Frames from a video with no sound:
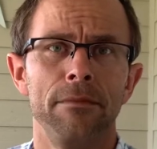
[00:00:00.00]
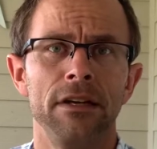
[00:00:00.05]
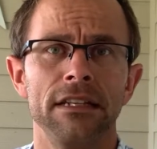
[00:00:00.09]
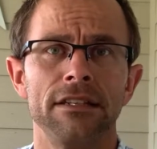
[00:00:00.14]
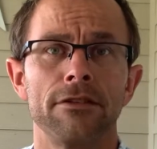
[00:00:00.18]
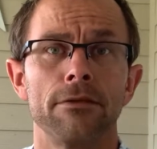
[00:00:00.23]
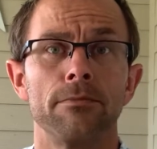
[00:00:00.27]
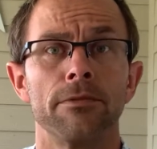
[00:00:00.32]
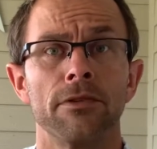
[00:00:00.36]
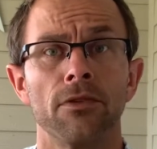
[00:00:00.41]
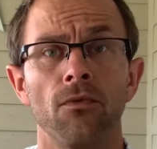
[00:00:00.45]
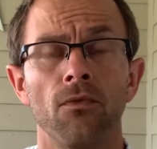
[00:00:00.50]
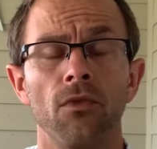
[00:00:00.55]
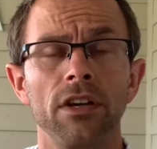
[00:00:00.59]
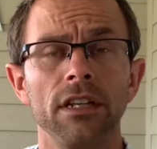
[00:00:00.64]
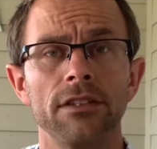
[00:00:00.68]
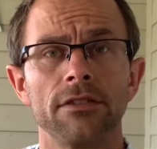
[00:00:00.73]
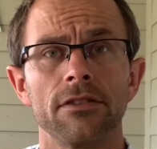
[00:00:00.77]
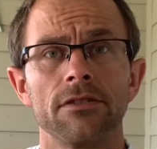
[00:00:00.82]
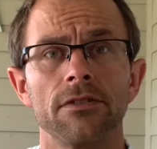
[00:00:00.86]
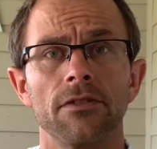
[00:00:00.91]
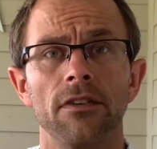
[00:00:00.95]
in terms of
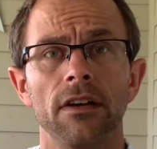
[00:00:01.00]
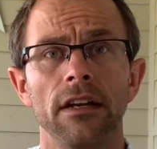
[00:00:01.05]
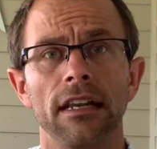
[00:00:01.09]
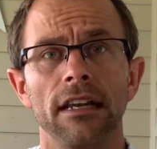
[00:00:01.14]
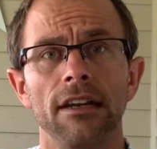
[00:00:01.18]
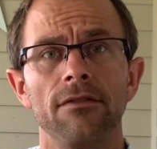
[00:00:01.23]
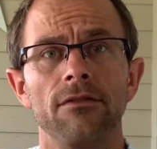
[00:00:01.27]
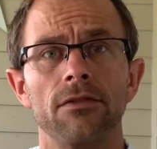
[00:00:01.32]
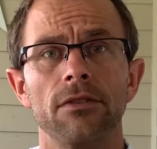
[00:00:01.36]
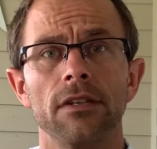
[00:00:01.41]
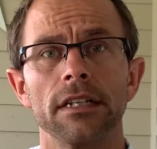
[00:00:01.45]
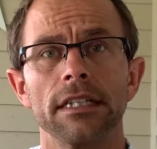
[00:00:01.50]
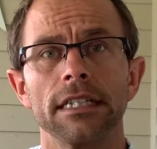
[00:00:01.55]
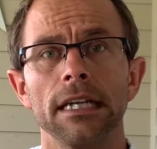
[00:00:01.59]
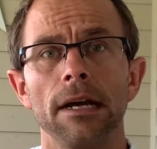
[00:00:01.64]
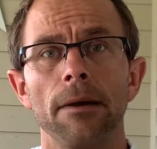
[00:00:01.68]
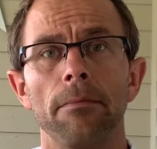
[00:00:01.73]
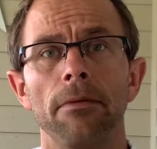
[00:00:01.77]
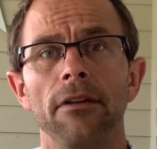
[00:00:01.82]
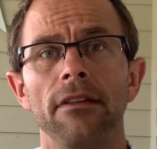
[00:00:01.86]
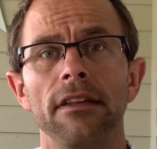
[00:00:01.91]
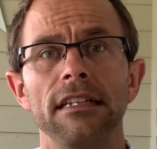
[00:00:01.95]
research funding, for
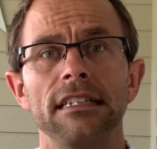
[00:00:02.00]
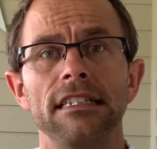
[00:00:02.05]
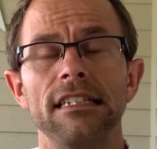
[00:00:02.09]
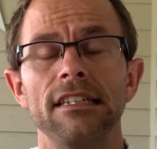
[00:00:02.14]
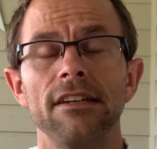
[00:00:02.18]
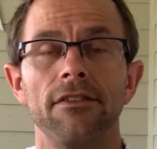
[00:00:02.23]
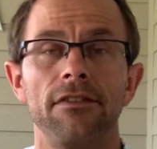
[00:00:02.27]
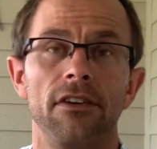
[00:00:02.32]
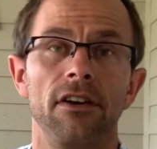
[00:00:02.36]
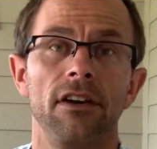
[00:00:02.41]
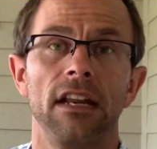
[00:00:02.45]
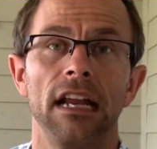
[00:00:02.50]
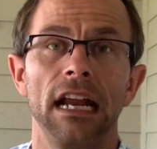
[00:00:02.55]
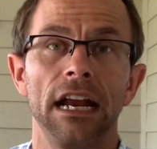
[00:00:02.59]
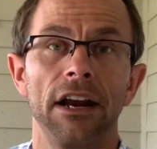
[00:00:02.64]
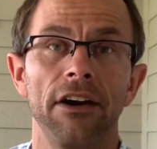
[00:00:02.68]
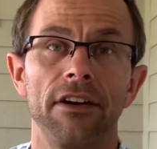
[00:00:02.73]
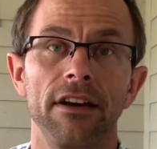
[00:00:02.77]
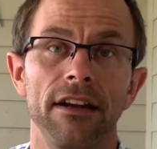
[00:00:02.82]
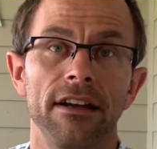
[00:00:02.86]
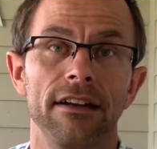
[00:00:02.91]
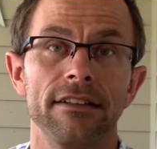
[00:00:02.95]
example, these different
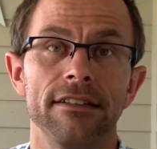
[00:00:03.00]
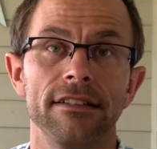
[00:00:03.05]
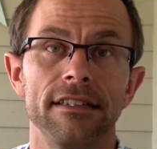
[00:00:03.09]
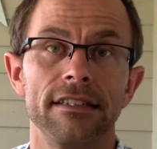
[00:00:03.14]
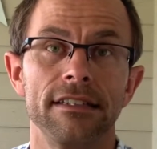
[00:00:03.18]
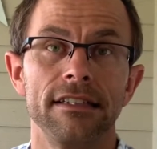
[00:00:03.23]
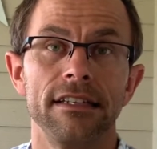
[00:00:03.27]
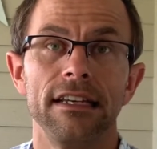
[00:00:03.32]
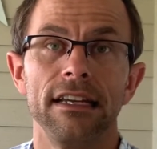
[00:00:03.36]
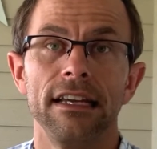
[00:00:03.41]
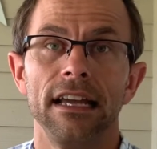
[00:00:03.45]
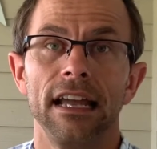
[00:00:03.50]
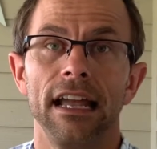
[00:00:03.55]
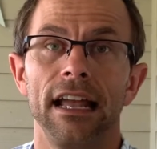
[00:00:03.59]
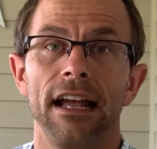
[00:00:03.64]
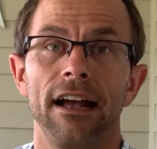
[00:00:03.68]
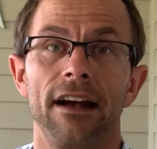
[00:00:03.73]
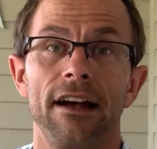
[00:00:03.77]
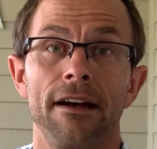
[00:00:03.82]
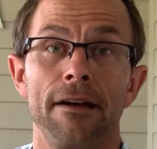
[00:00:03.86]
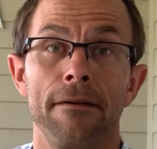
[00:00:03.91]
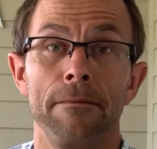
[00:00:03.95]
areas.
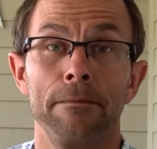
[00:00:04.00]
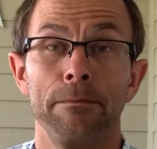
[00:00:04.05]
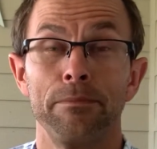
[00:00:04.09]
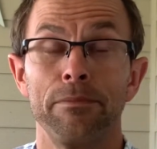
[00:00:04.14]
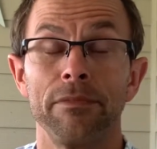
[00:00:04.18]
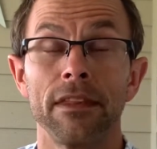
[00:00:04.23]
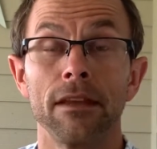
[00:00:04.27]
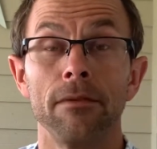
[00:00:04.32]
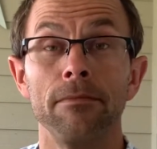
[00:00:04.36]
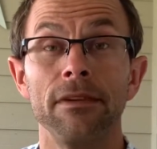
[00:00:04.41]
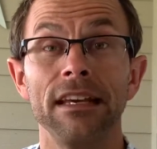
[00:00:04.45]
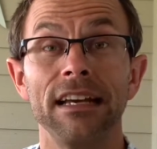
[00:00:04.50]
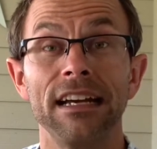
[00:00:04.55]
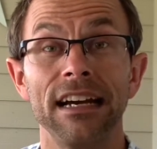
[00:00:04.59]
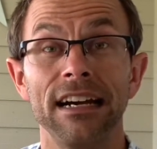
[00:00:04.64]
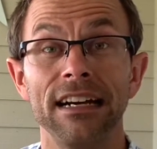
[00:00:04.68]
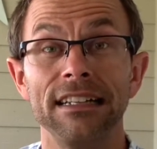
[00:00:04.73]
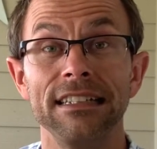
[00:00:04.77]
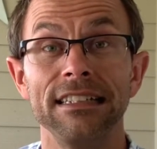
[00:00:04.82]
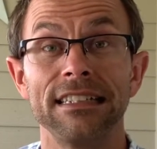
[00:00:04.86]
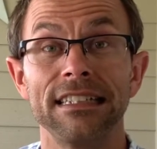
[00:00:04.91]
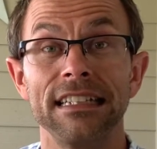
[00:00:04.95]
Um,
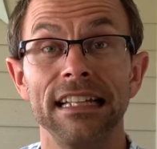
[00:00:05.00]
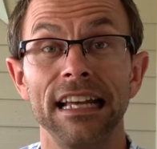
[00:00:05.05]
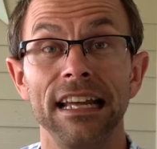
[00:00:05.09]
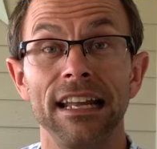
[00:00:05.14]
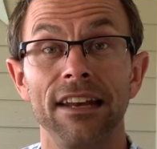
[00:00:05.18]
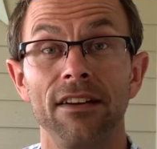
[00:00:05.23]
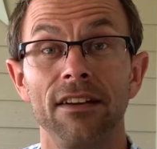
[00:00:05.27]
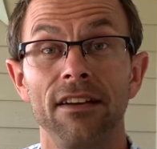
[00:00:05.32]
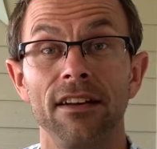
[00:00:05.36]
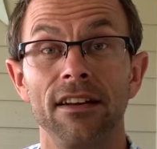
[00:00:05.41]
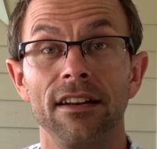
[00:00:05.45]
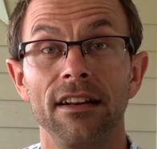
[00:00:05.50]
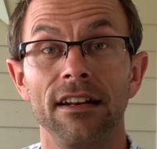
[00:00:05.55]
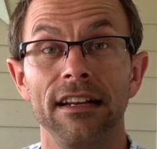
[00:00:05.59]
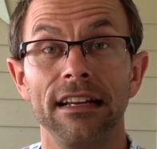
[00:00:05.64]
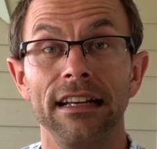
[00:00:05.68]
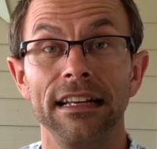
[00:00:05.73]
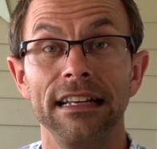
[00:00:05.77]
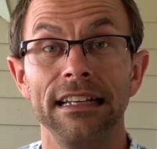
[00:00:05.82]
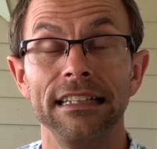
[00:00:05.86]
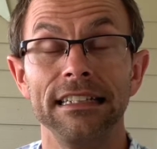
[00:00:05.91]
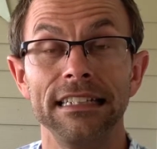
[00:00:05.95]
because then
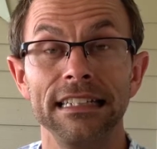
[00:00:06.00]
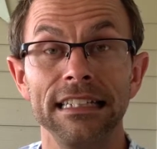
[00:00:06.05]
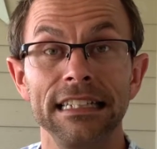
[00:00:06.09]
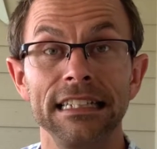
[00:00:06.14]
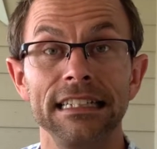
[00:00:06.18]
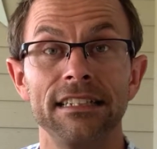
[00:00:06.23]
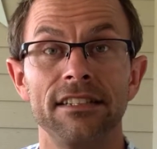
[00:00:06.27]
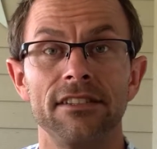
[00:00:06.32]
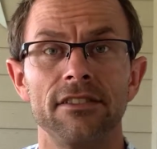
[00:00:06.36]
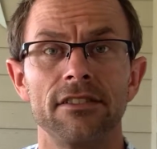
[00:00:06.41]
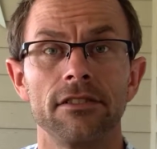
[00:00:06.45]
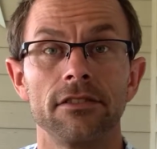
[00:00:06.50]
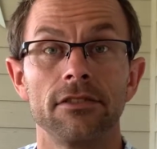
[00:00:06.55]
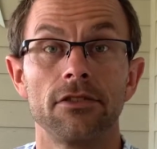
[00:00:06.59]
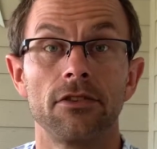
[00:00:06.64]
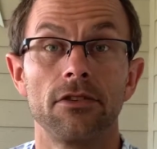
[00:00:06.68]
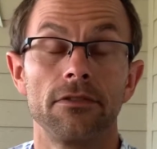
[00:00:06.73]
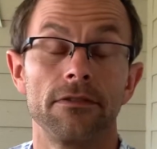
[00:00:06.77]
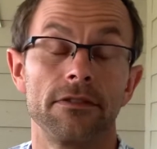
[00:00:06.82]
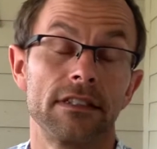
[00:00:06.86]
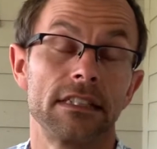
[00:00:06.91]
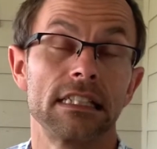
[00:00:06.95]
it is easier to
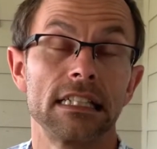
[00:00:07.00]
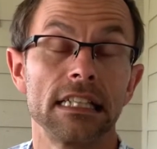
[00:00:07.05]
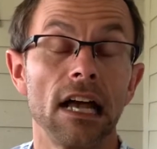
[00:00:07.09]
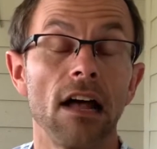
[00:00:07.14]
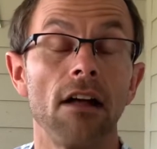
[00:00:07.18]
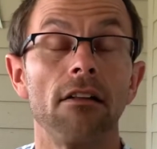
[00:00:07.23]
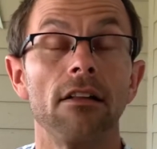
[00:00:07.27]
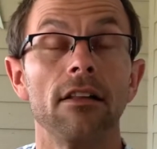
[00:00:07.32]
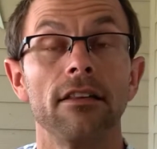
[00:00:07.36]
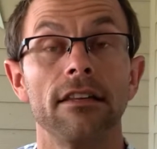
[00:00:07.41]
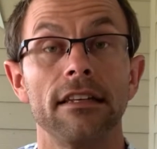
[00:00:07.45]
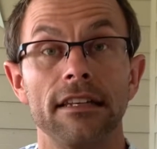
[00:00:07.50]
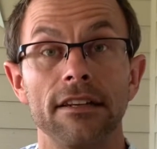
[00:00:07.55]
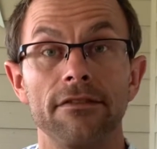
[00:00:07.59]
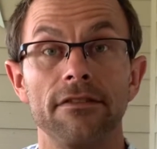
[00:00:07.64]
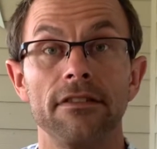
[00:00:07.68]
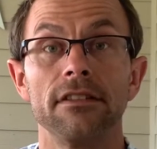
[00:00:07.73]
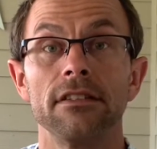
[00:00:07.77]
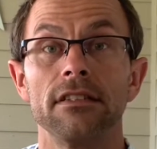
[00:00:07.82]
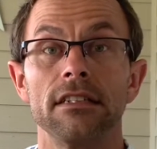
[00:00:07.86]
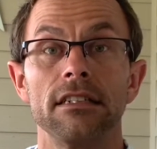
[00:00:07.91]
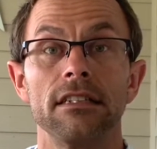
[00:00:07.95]
sort of sell the
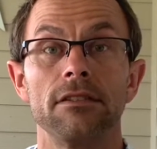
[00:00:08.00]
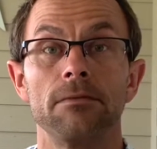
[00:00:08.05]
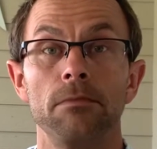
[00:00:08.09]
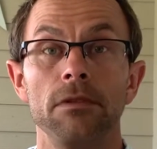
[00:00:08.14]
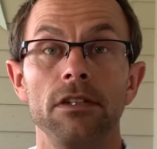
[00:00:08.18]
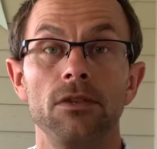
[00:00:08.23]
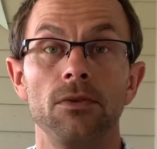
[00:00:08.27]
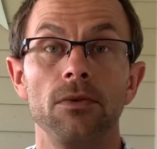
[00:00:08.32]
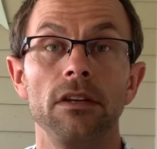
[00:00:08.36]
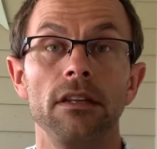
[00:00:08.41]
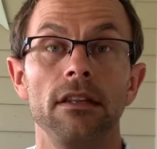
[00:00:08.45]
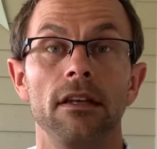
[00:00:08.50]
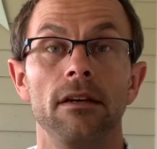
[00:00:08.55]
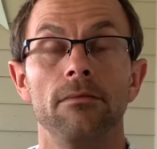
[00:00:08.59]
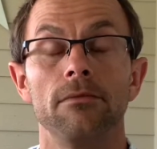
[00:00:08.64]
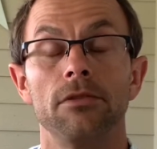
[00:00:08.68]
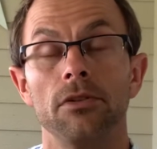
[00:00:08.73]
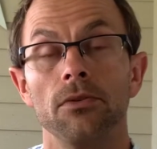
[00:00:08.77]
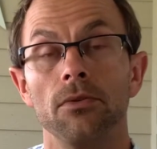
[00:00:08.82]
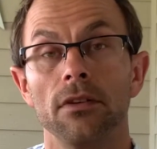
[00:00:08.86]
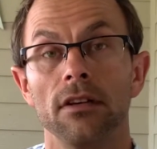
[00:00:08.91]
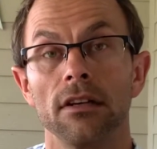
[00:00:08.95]
differences between them
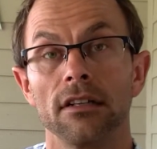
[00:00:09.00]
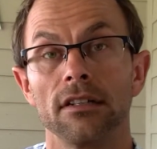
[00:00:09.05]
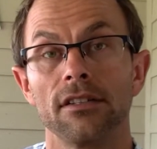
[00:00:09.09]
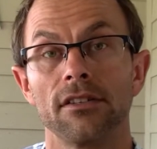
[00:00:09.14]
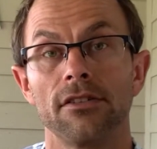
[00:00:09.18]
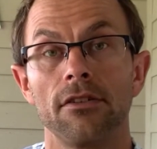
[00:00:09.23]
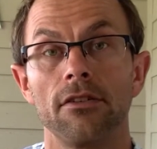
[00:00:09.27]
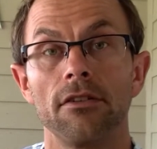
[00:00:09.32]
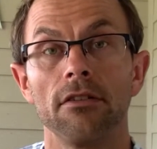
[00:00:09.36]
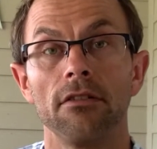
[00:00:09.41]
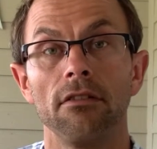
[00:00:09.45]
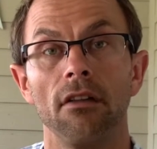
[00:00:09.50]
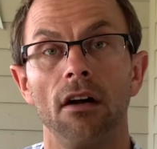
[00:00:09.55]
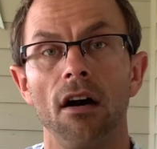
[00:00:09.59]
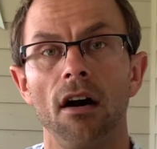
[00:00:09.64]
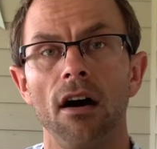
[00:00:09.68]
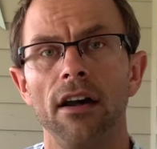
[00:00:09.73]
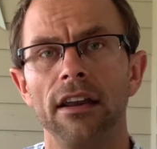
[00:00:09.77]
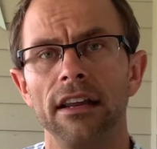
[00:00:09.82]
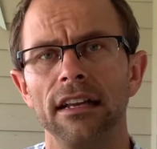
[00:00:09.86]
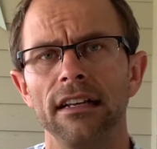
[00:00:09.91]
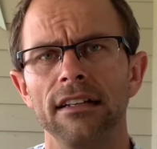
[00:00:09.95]
to an external
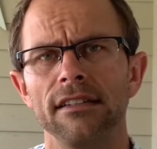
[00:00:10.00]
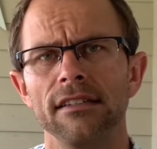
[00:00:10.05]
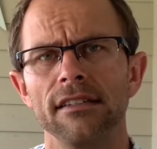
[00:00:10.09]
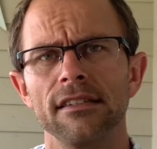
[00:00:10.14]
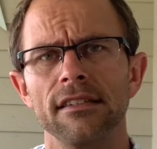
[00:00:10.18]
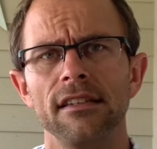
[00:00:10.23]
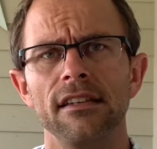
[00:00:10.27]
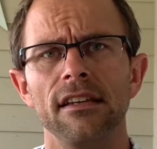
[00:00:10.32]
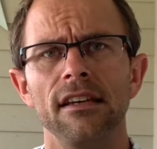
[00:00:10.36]
audience.